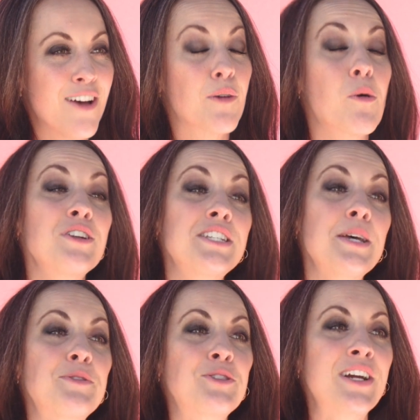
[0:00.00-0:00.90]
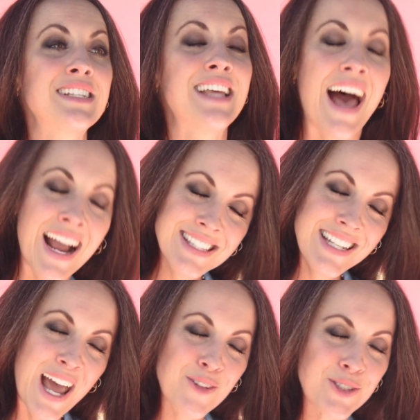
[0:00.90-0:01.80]
For more tips, tricks, hacks,
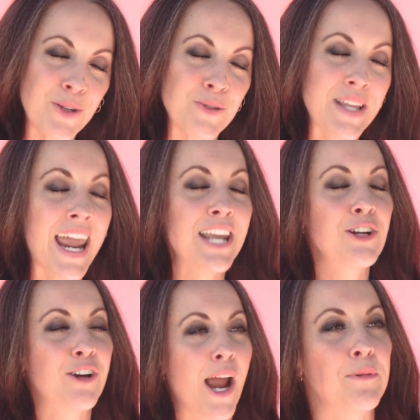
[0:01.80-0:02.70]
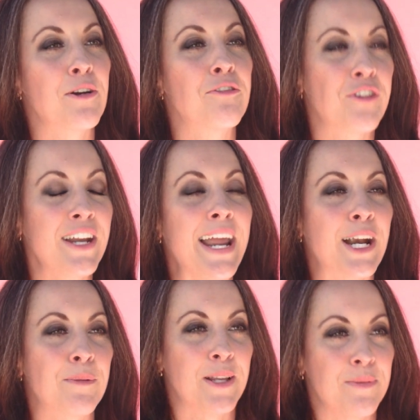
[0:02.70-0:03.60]
and how-tos, and to grab your free
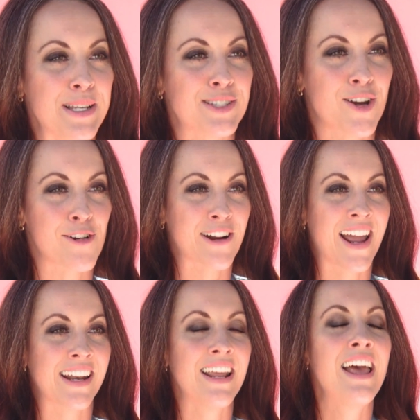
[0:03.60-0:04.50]
Airbnb starter guide,